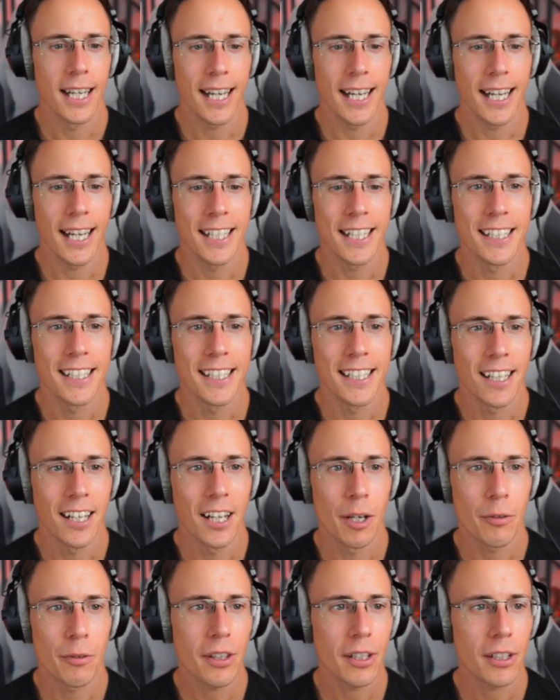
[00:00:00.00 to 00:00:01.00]
And
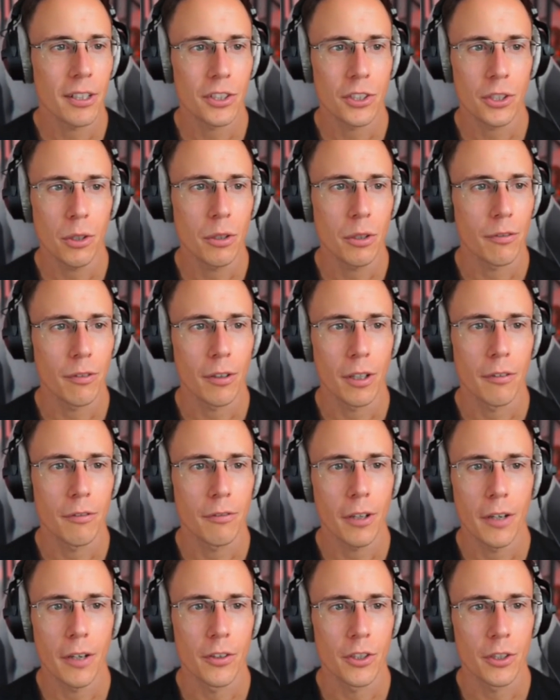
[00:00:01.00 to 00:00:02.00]
I think I sold it for like
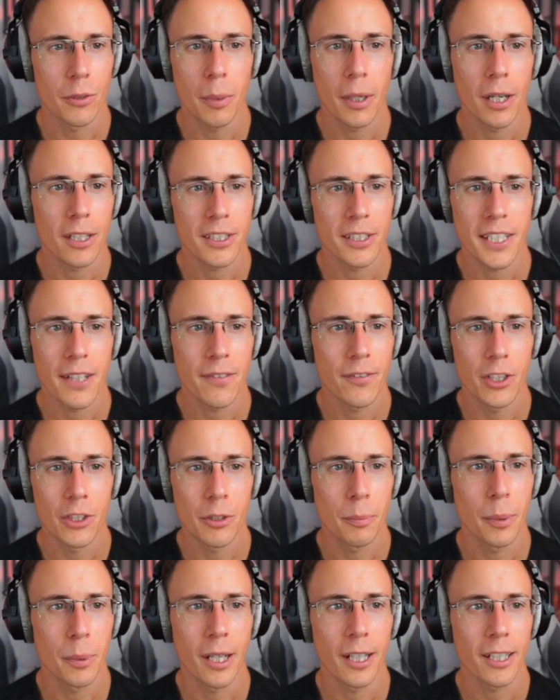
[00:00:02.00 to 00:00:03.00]
$500,
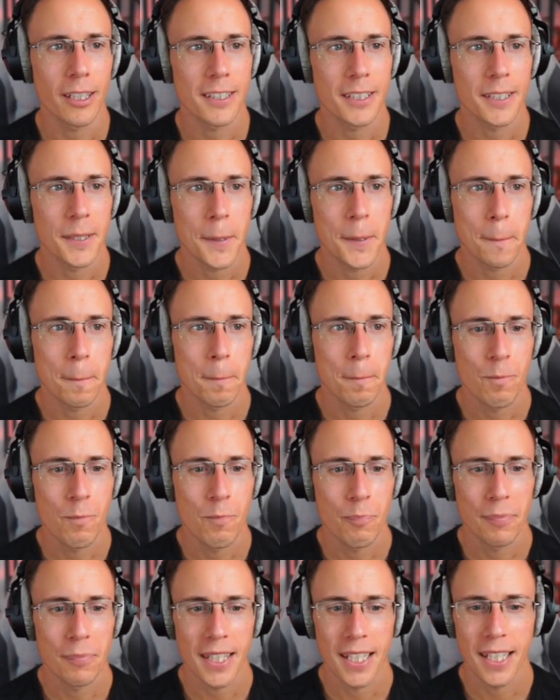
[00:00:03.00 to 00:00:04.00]
$700
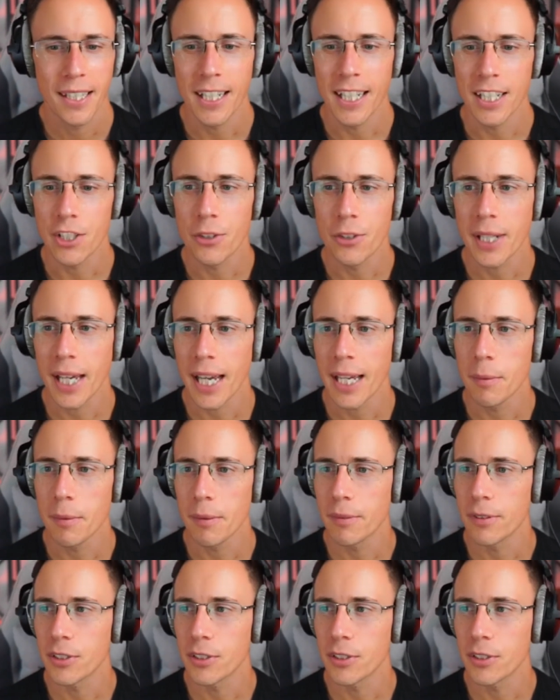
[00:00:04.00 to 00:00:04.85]
in UK.